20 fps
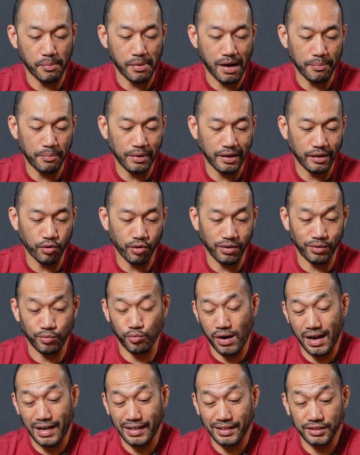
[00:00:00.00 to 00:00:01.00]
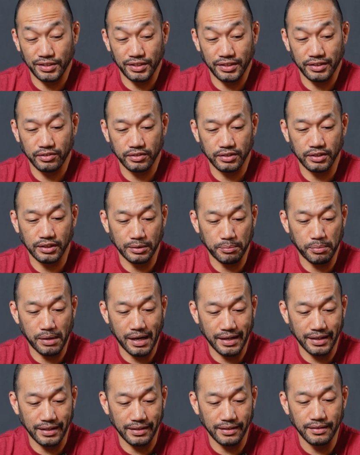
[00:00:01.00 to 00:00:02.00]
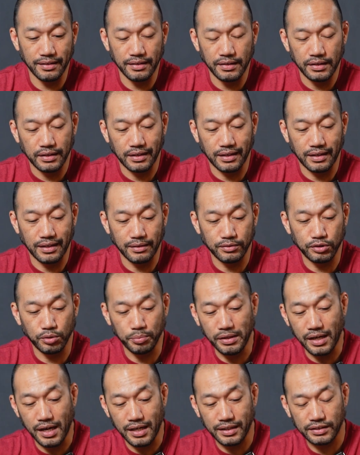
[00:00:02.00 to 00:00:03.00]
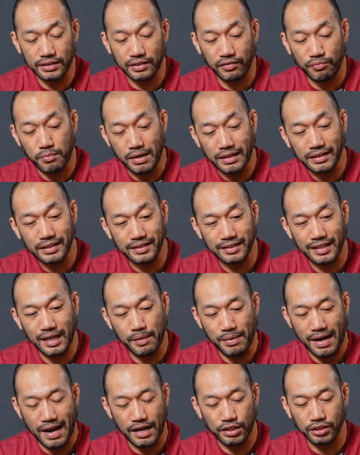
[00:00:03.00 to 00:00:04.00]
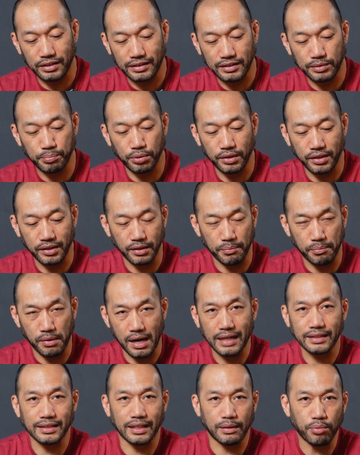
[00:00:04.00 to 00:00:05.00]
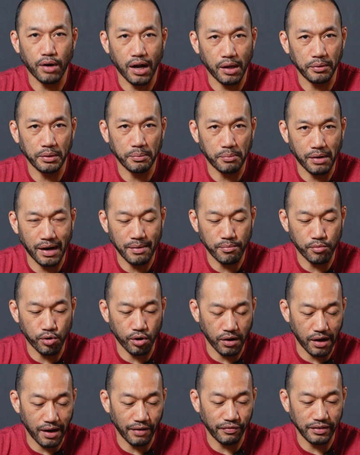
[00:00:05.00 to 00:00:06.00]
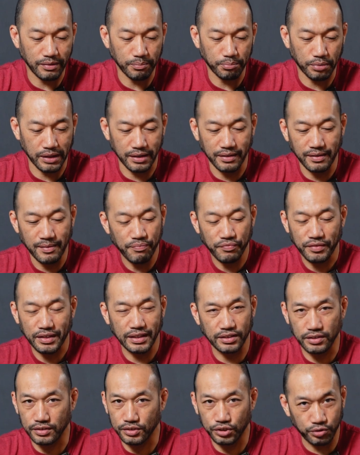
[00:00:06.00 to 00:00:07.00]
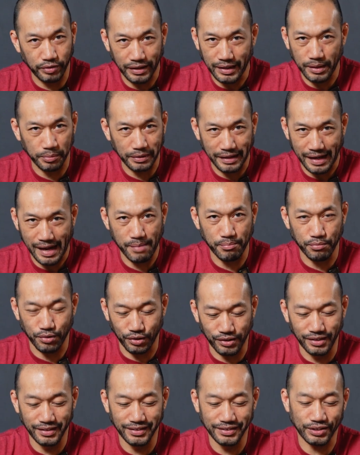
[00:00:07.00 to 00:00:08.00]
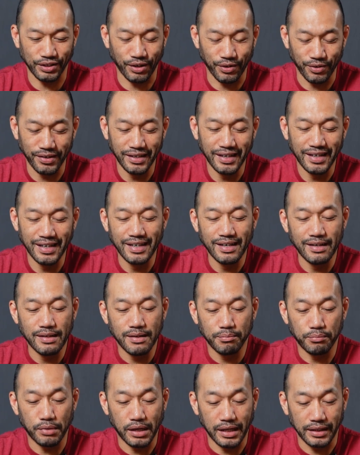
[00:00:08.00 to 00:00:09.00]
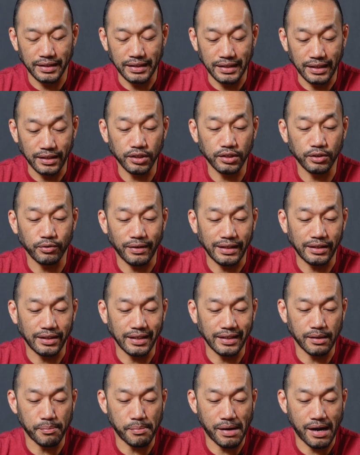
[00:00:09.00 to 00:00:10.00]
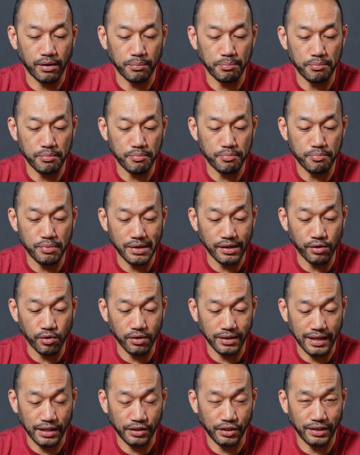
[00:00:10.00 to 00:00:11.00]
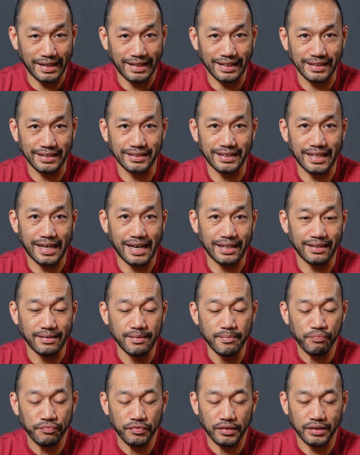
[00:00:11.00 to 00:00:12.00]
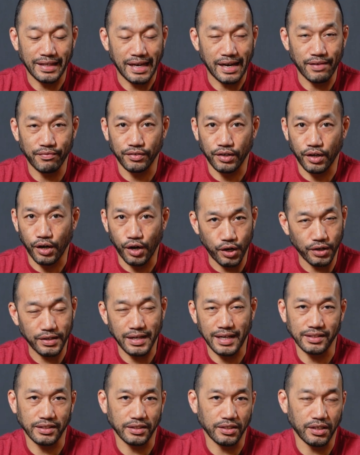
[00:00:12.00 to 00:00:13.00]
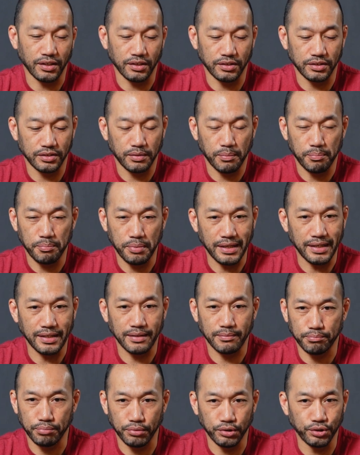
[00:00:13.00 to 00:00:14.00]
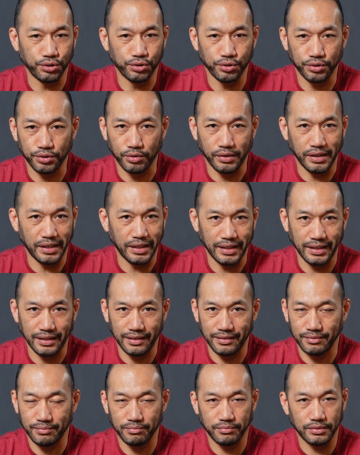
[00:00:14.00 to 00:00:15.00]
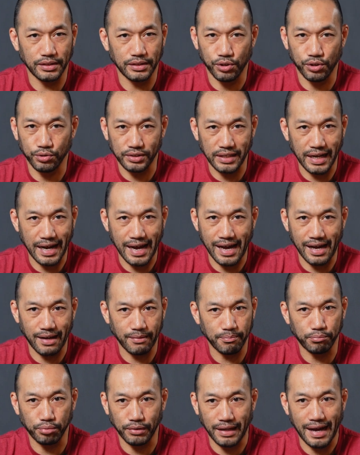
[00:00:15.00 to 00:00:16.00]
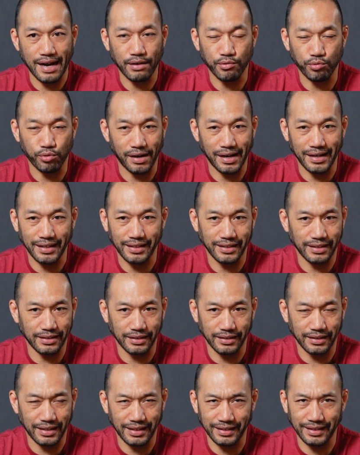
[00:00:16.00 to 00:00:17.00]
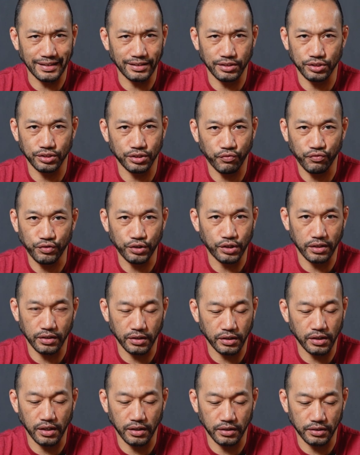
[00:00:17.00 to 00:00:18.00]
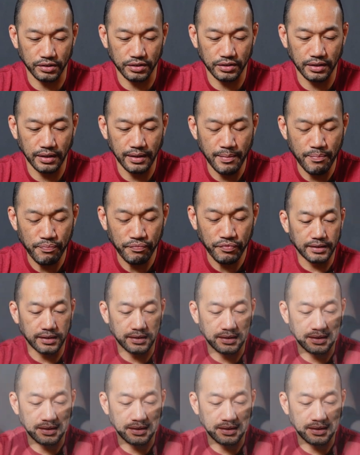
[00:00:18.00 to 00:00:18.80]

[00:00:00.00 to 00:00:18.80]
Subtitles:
about Bighorn and why I continuously buy it. To be honest, if Monkey Tape actually is put in a box, I'd probably buy it more often, but it's a straight up gamble. But the other great thing about Bighorn Athletic is that they have all kinds of colors: pink, blue, green, tan, black, white, and I think there's a few other colors. The